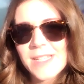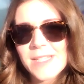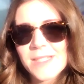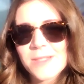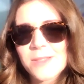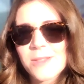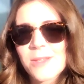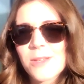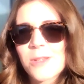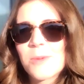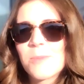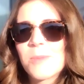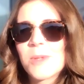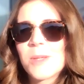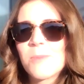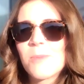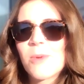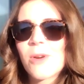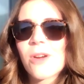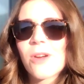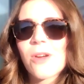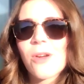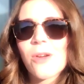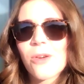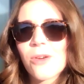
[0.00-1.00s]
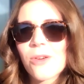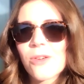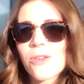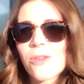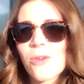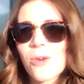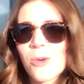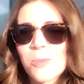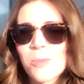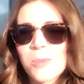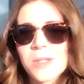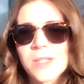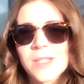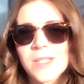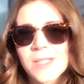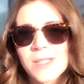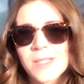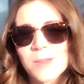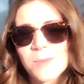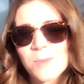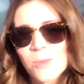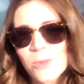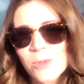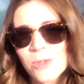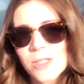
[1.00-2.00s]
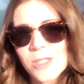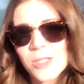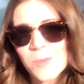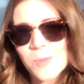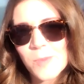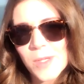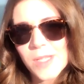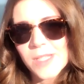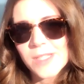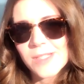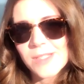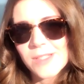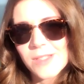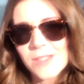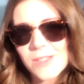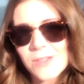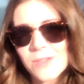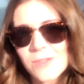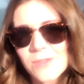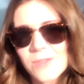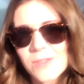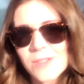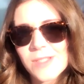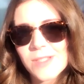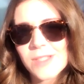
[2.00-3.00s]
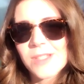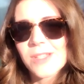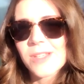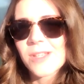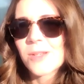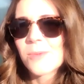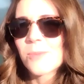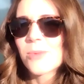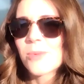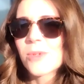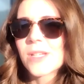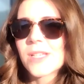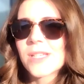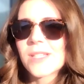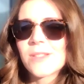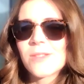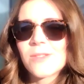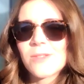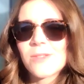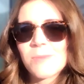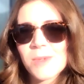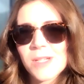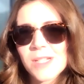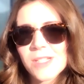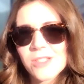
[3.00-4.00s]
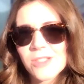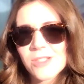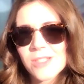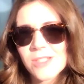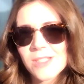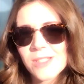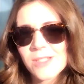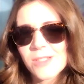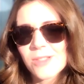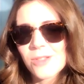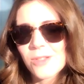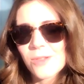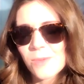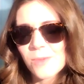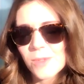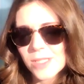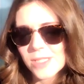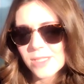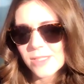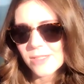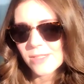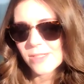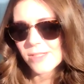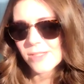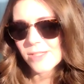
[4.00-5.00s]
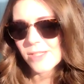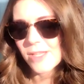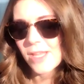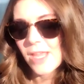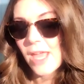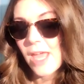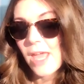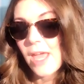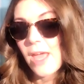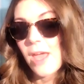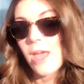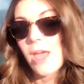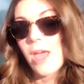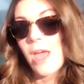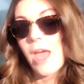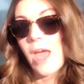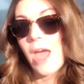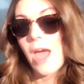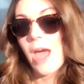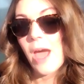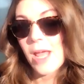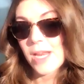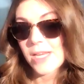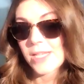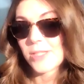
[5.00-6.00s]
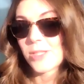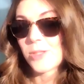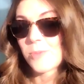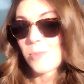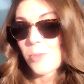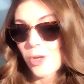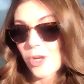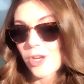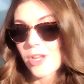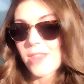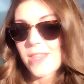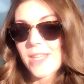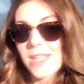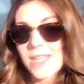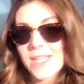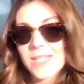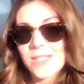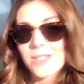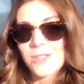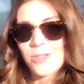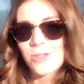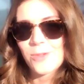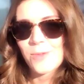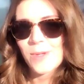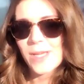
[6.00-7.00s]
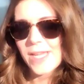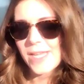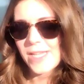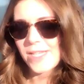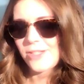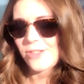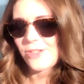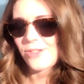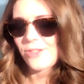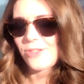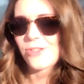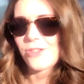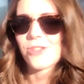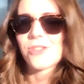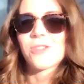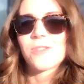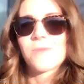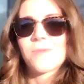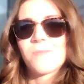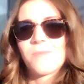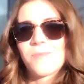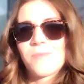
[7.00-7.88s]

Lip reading: It's going to be more heart opening and more expansive. It's going to bring in new magic and new wonders. And it's breathing a new age.